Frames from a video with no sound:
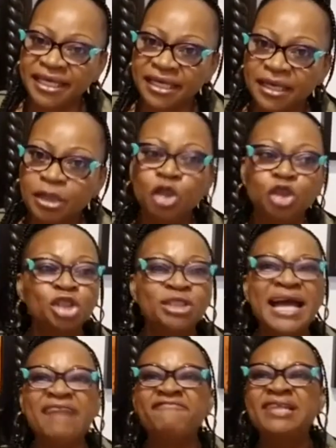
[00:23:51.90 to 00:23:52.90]
you should
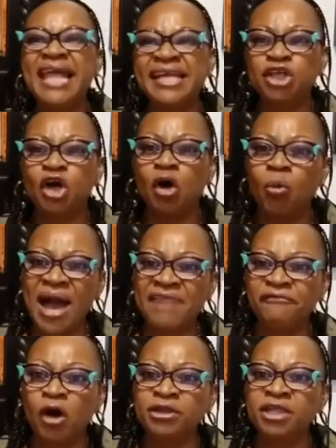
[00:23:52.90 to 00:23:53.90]
have laid your wife
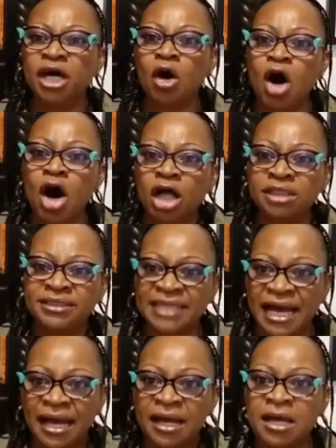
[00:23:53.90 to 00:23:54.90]
on the
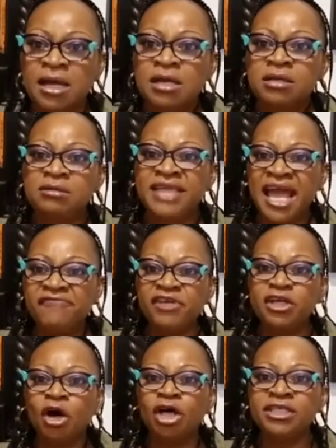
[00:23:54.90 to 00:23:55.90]
altar. David
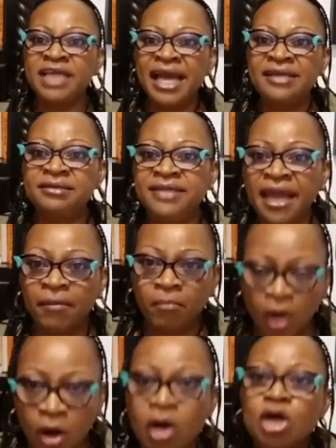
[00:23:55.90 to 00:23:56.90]
or
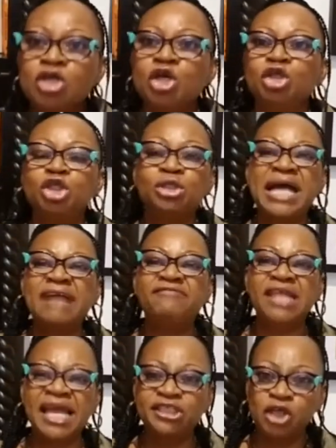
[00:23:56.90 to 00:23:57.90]
Yedepo, you should have
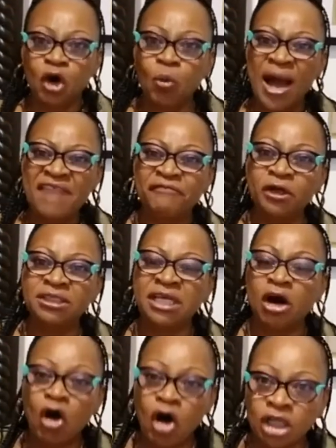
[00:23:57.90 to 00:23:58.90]
laid your wife on the
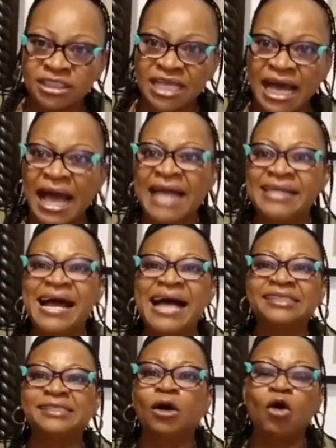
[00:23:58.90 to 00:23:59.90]
altar and asked
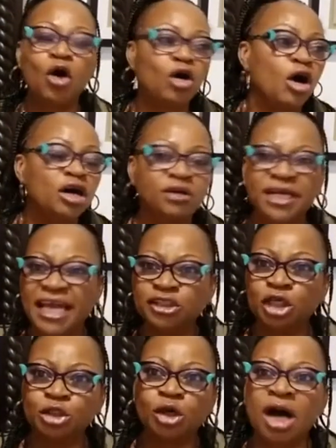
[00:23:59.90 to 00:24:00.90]
the whole congregation
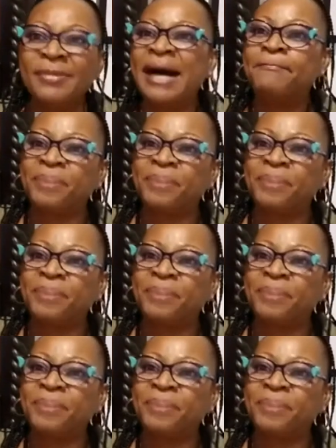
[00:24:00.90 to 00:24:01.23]
to come and pray